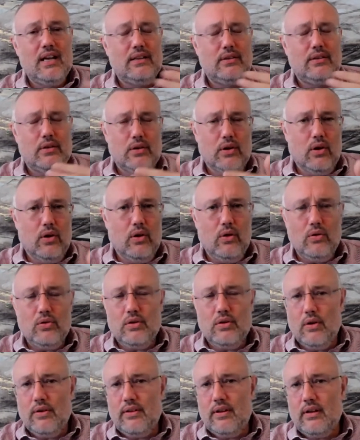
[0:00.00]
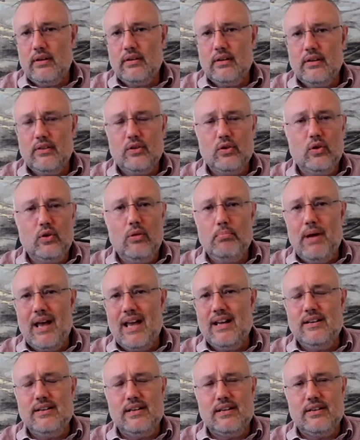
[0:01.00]
They're all
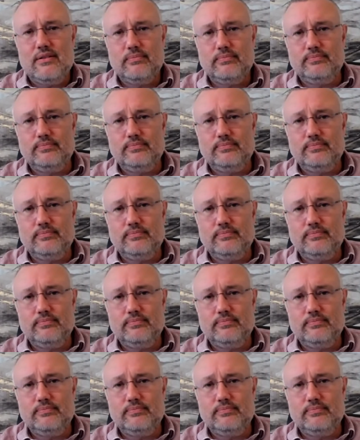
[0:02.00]
banded.